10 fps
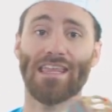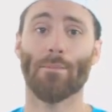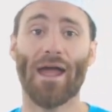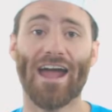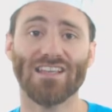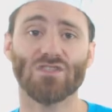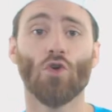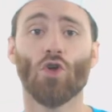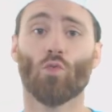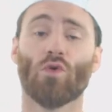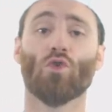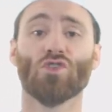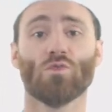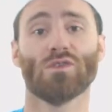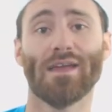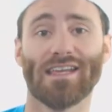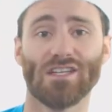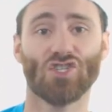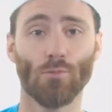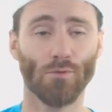In the past, when Wilson was
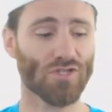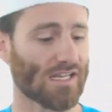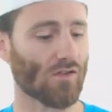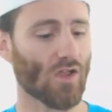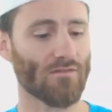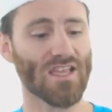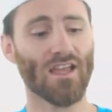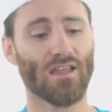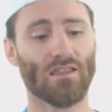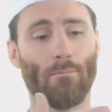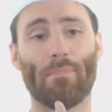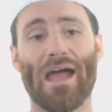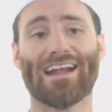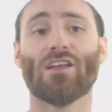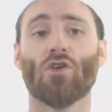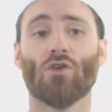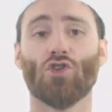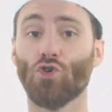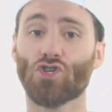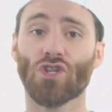making super skin gloves, the backing,
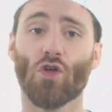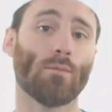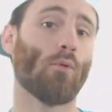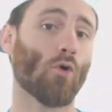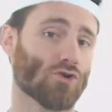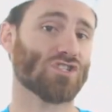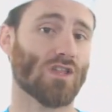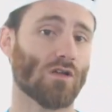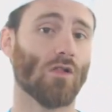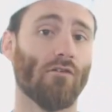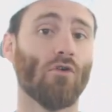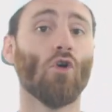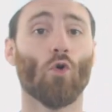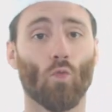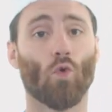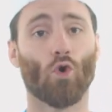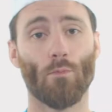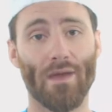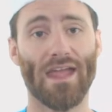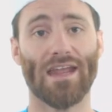usually only portions of the glove,
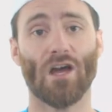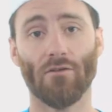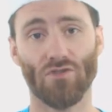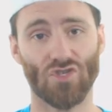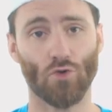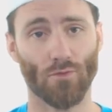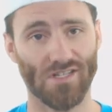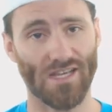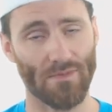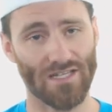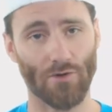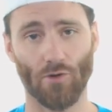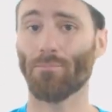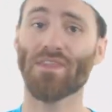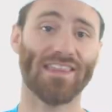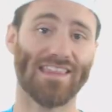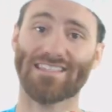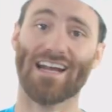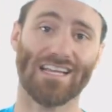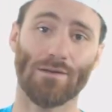were made of the super skin material.
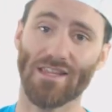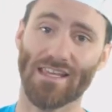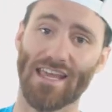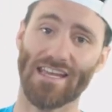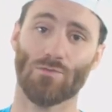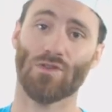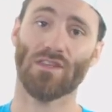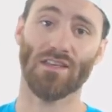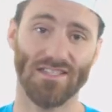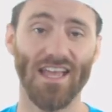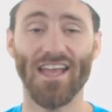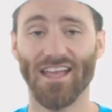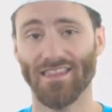That's not going to be the case with this